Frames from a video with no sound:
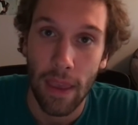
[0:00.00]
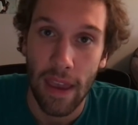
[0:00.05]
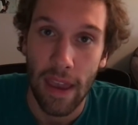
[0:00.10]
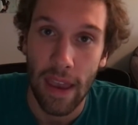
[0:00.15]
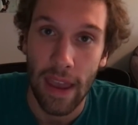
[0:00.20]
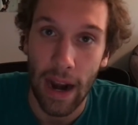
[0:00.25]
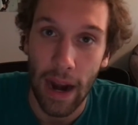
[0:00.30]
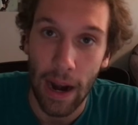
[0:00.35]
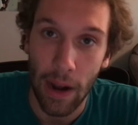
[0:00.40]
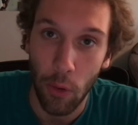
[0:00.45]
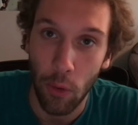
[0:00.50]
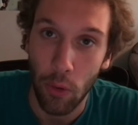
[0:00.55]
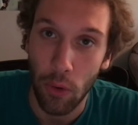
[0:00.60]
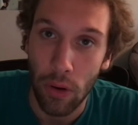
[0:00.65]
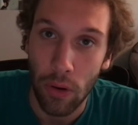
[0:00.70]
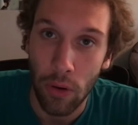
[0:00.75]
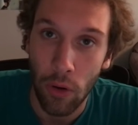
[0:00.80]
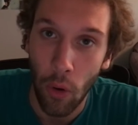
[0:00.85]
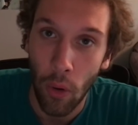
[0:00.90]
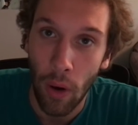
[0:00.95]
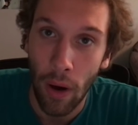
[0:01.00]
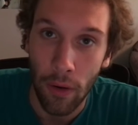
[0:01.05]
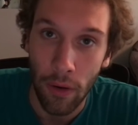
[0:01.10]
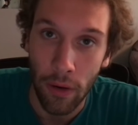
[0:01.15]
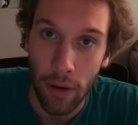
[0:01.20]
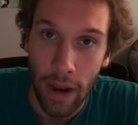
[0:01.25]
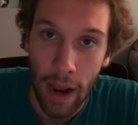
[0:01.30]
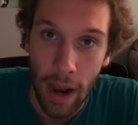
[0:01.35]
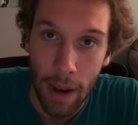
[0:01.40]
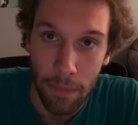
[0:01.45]
And I don't know how
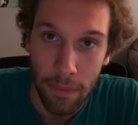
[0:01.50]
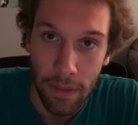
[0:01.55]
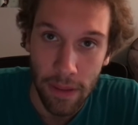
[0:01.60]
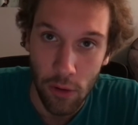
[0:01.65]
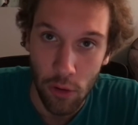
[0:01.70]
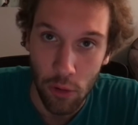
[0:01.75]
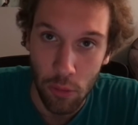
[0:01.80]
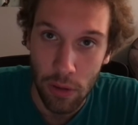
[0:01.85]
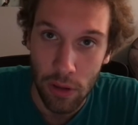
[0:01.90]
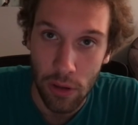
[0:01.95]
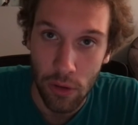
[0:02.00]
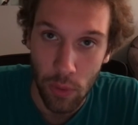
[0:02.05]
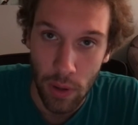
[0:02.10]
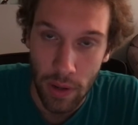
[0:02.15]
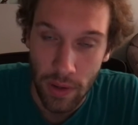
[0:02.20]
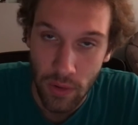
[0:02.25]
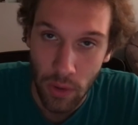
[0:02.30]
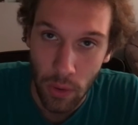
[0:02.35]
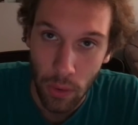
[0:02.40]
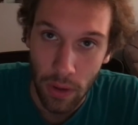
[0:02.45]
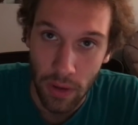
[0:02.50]
good Adam Thielen will be in the red zone,